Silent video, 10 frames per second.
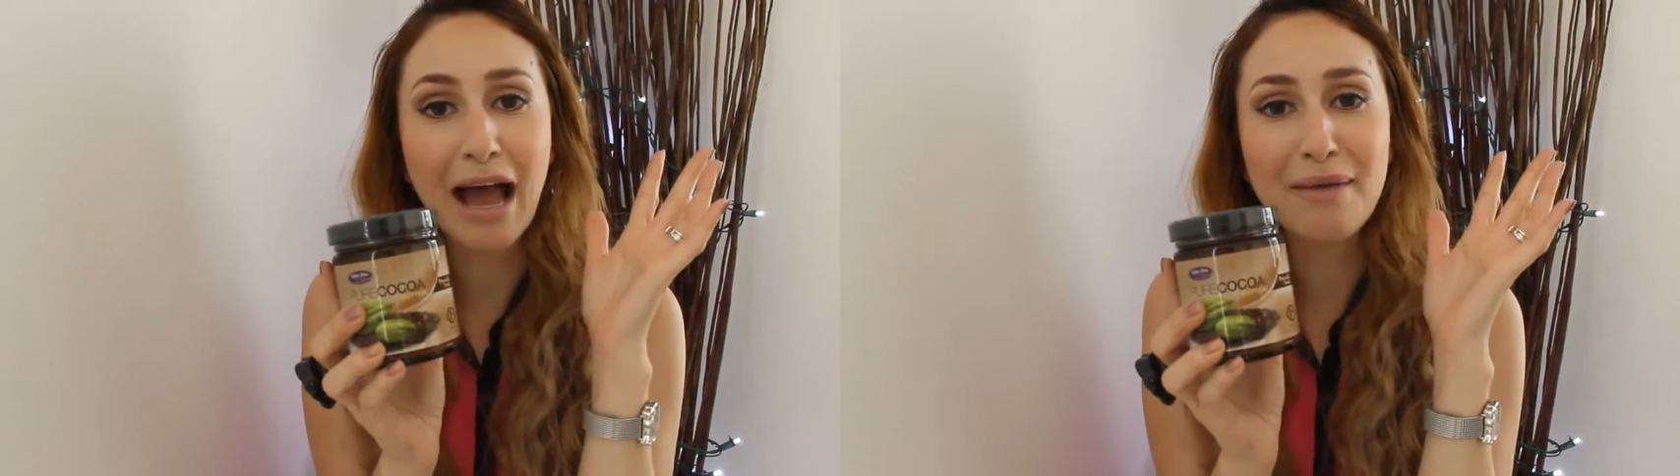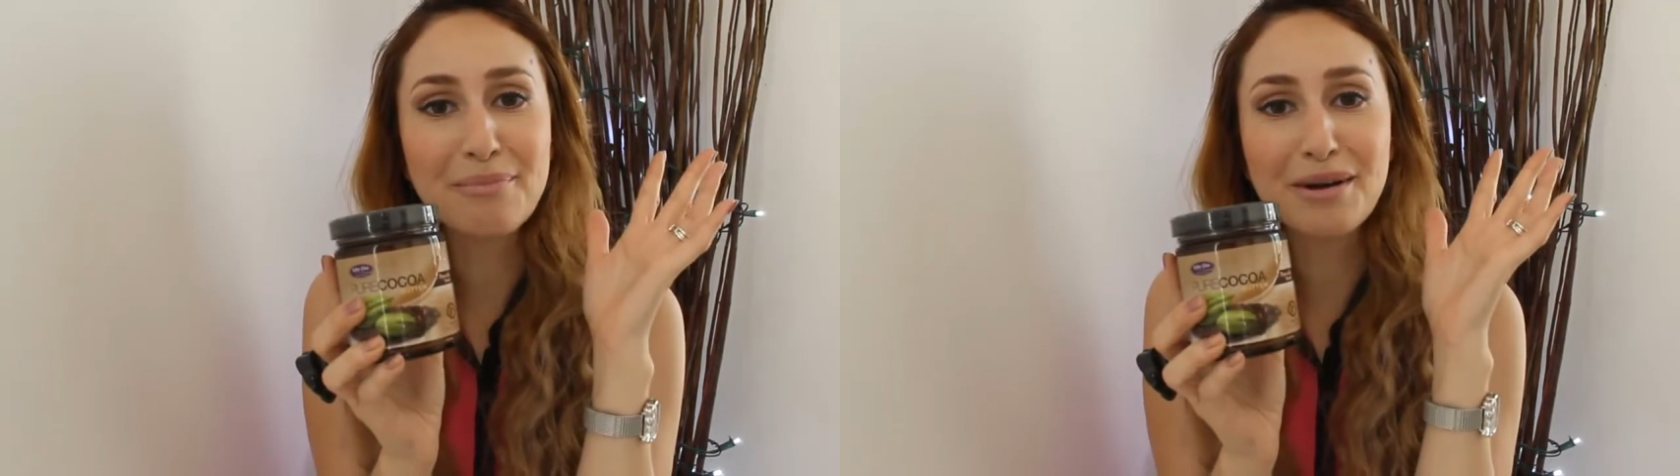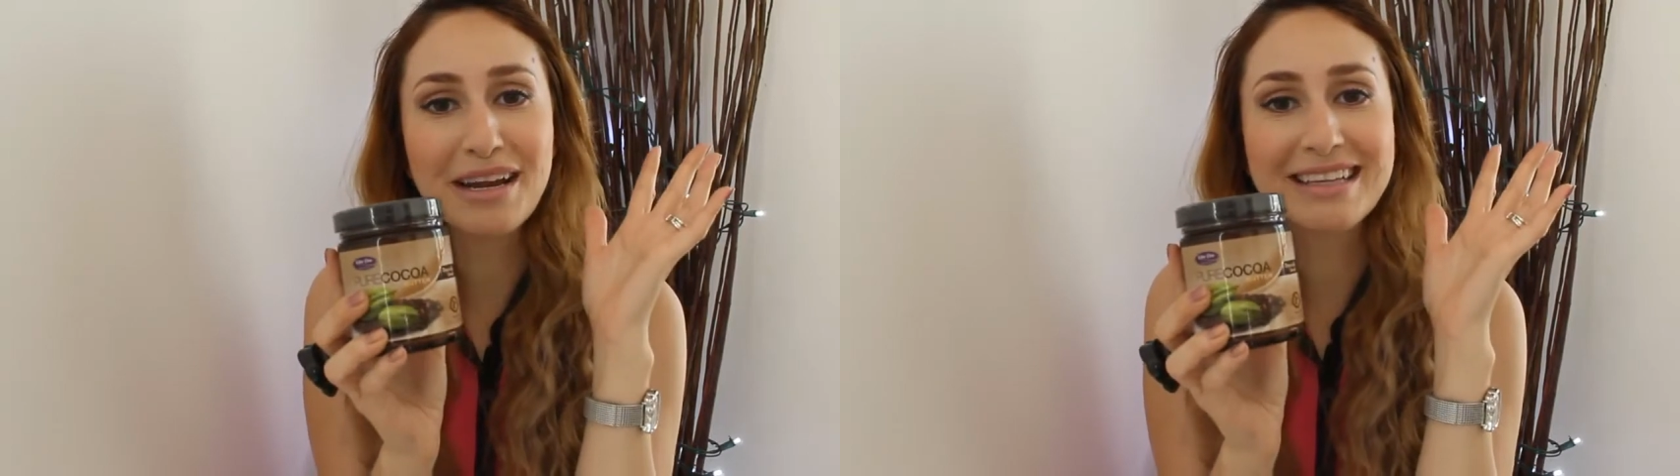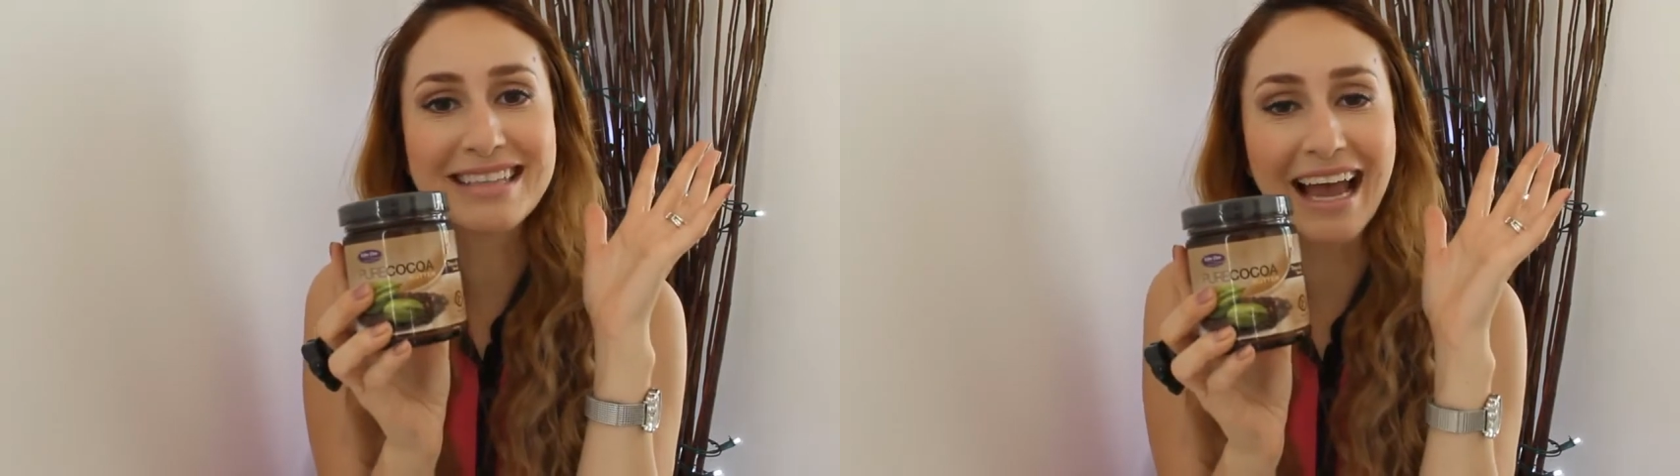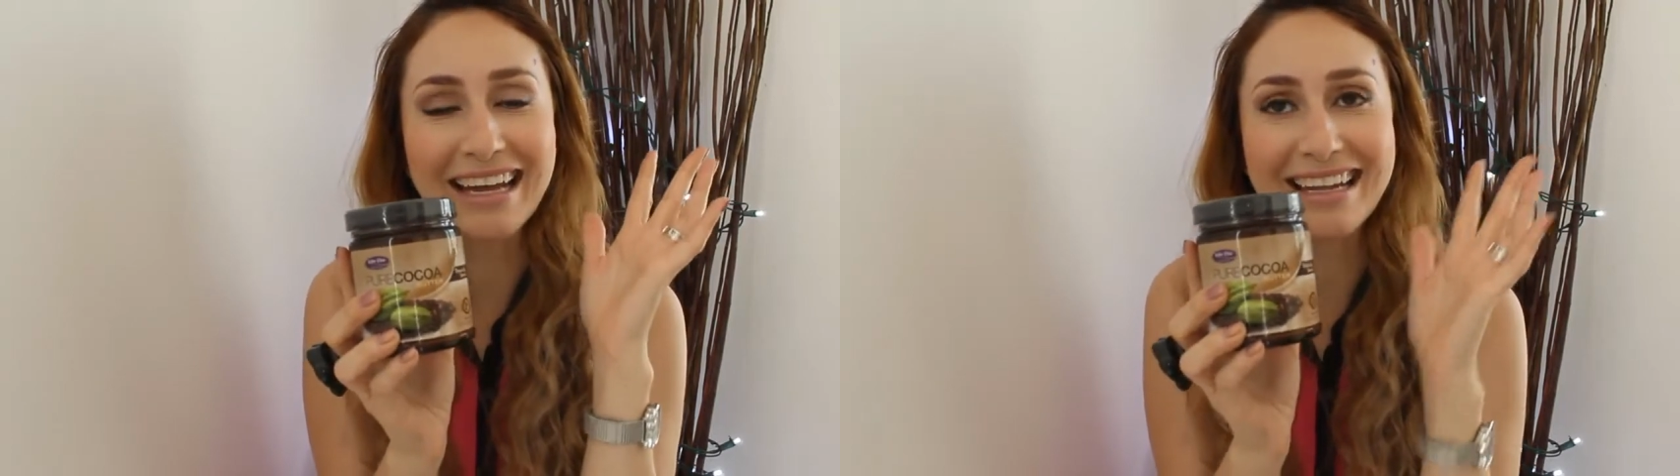I'm very
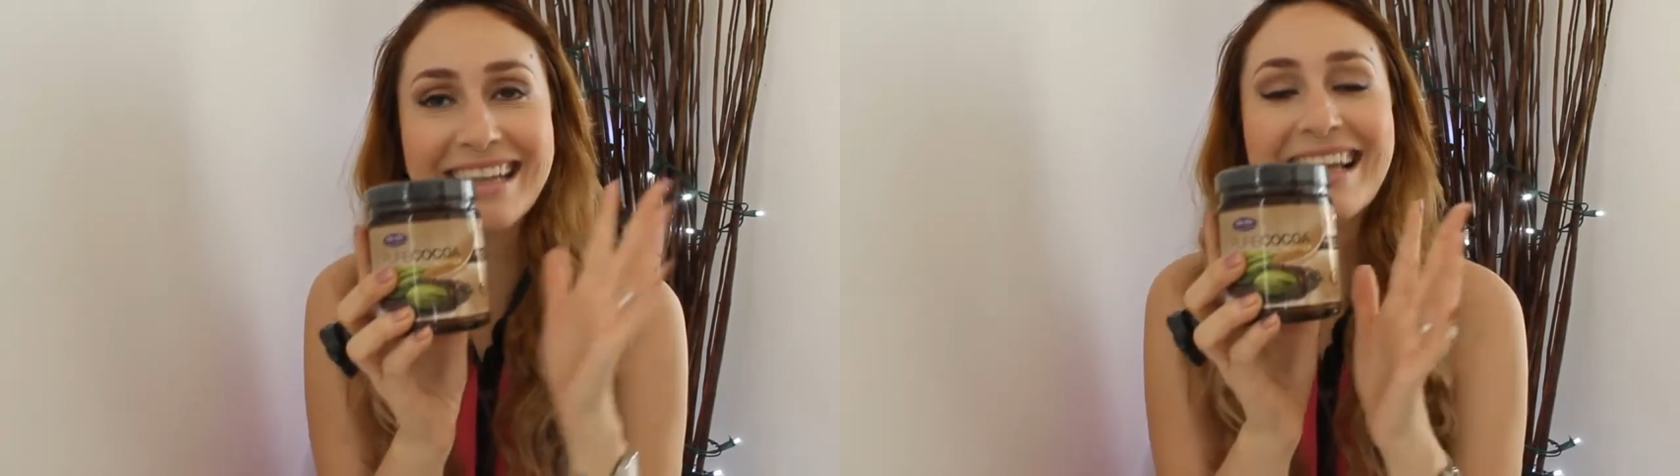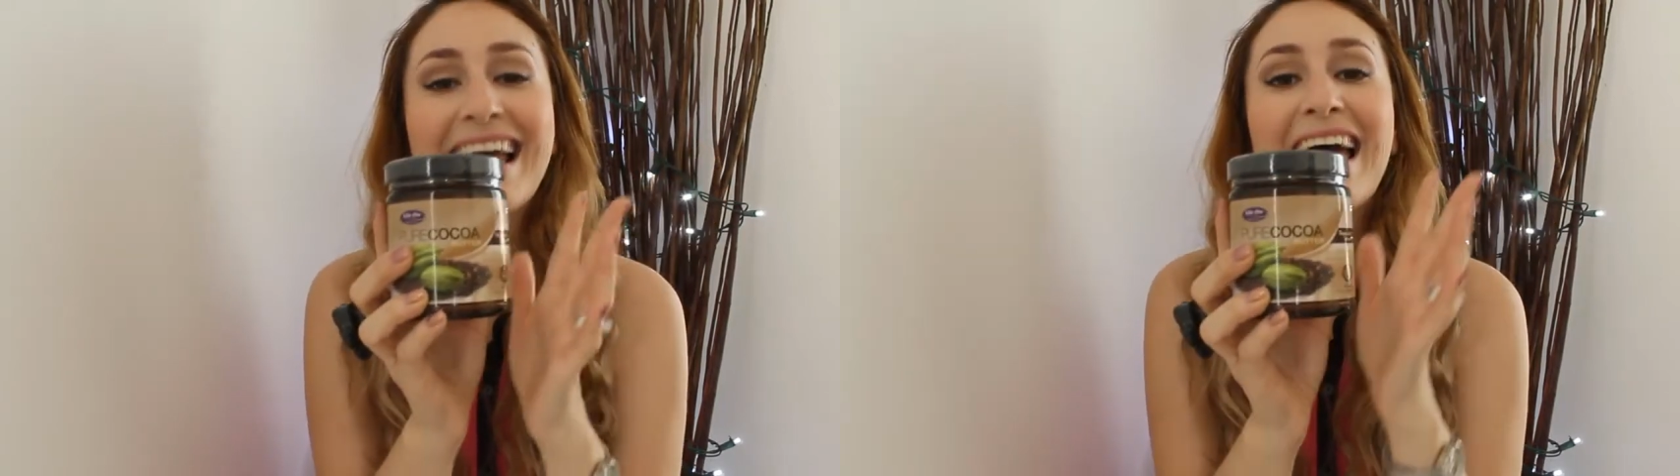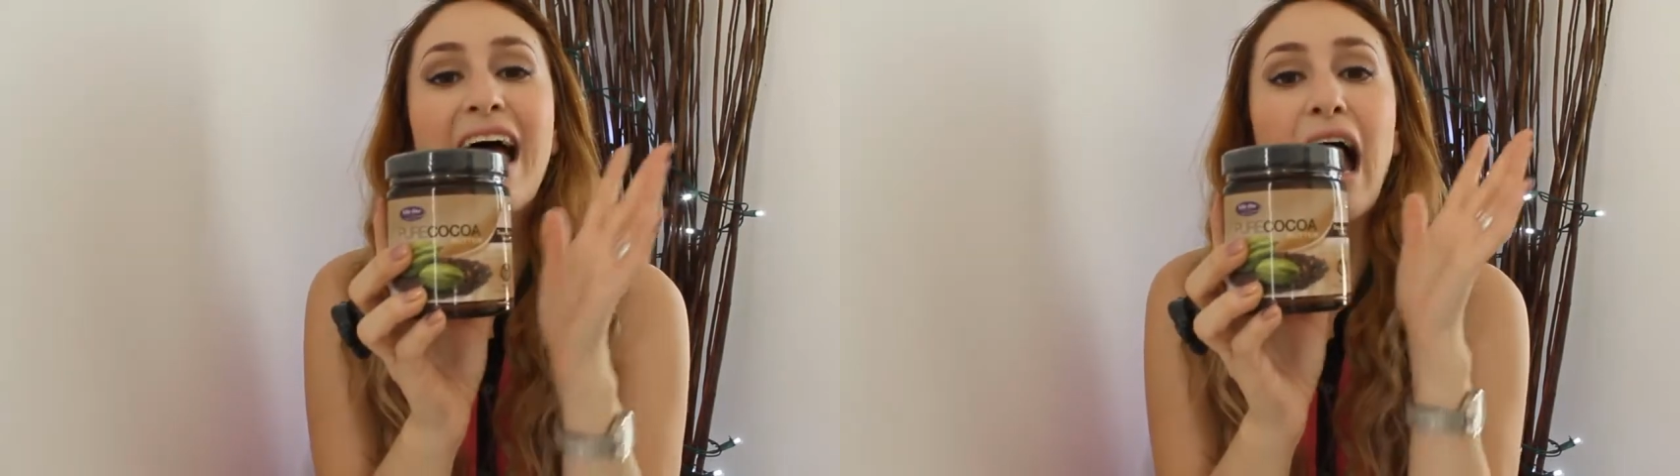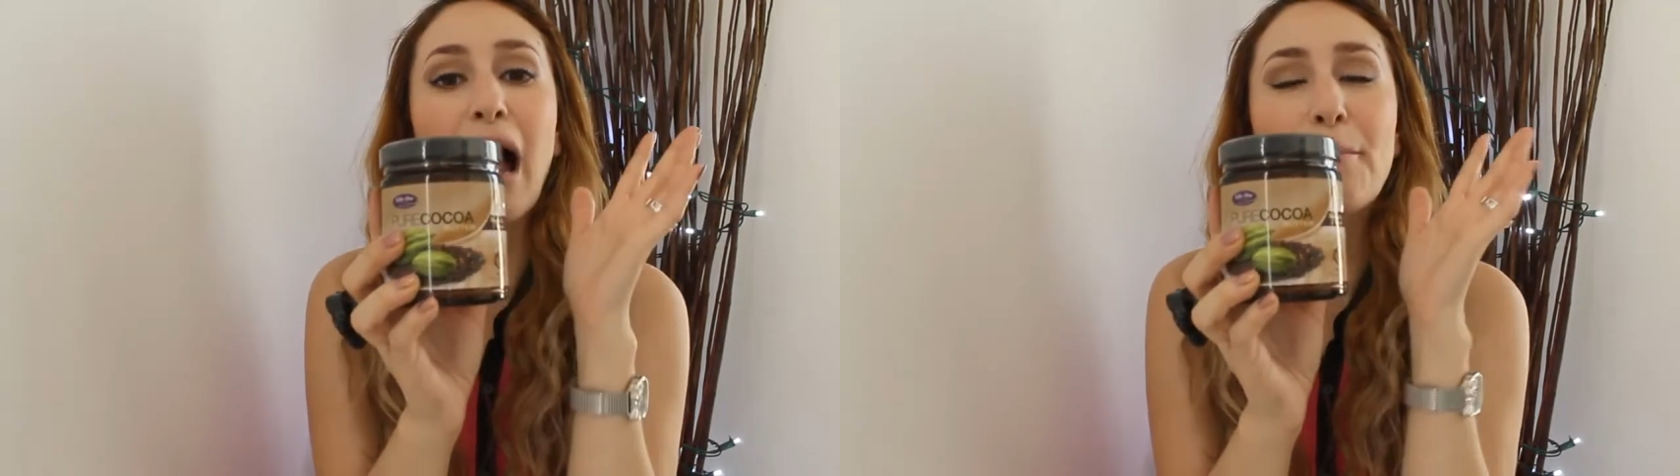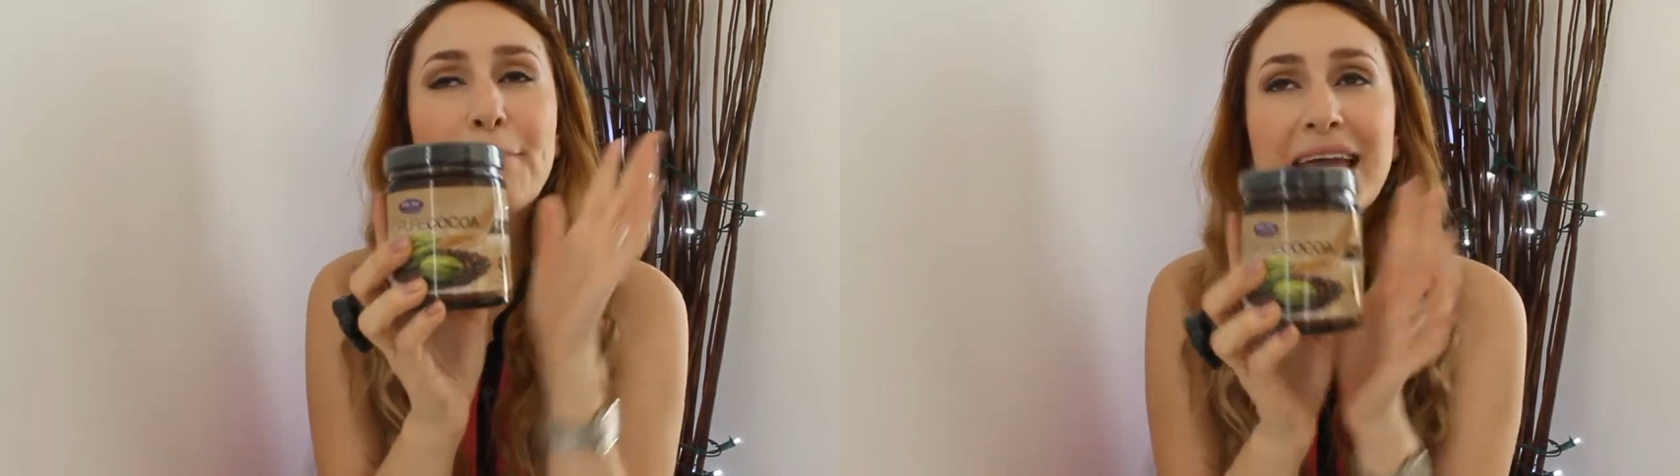excited.
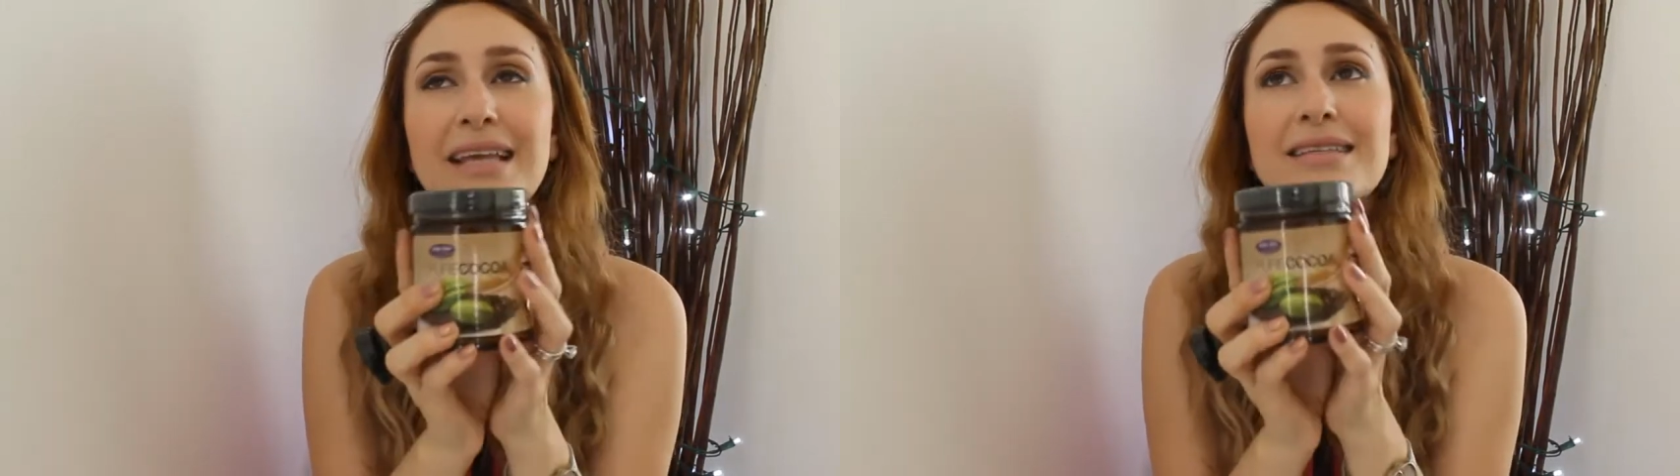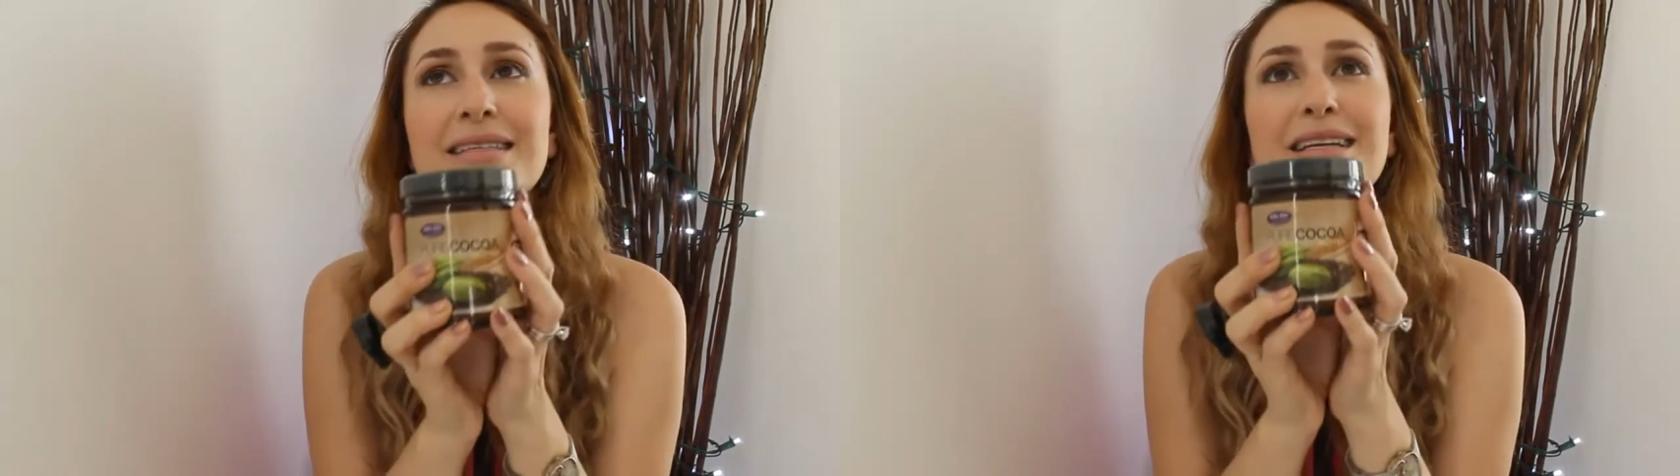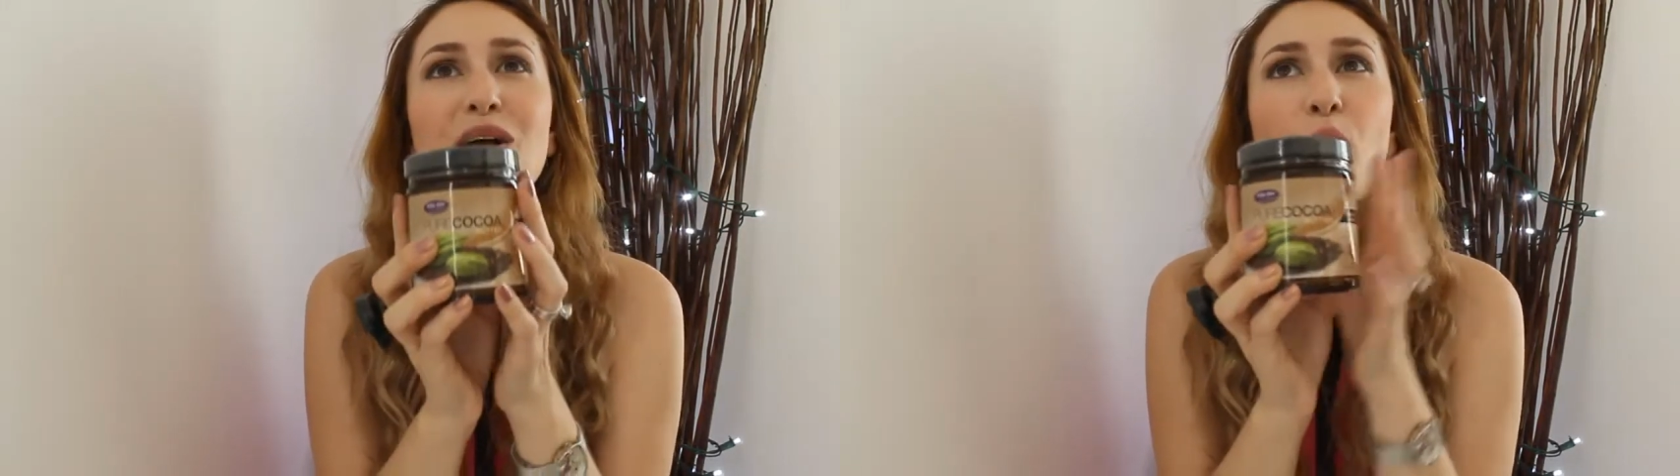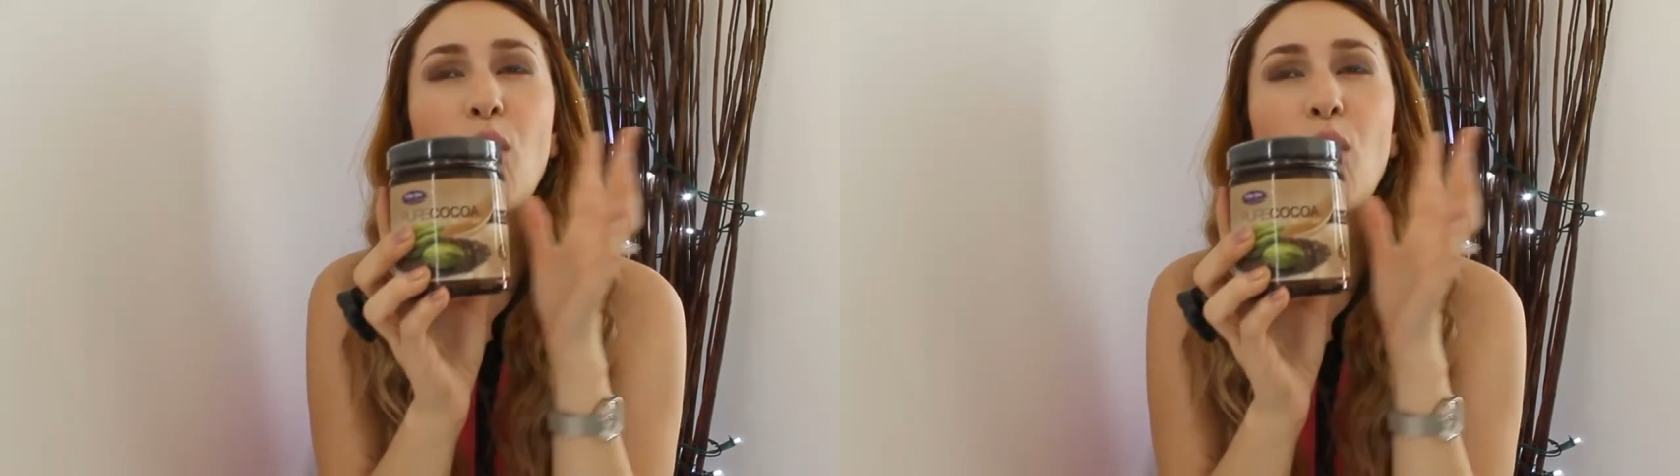Amazing,